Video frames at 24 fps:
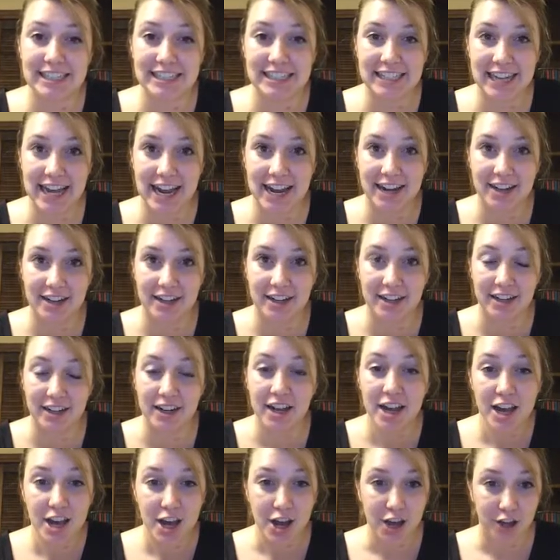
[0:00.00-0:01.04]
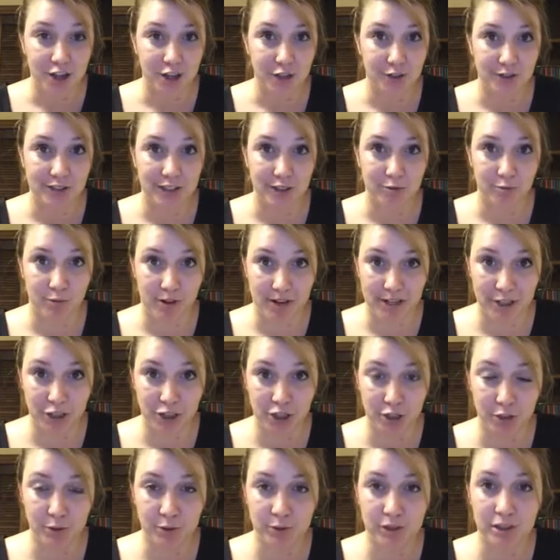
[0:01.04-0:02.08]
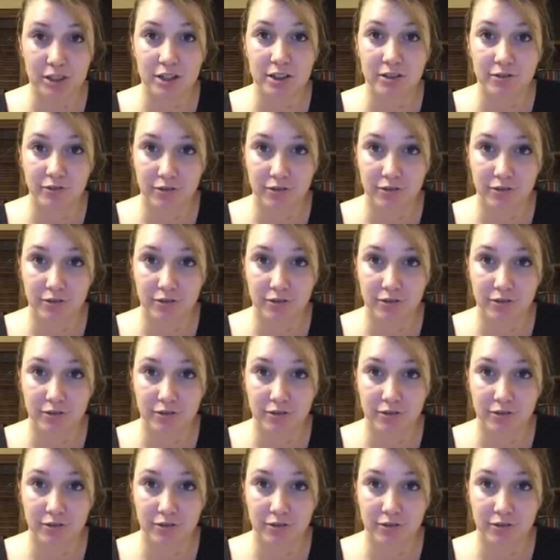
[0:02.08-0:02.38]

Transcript: data using ratios,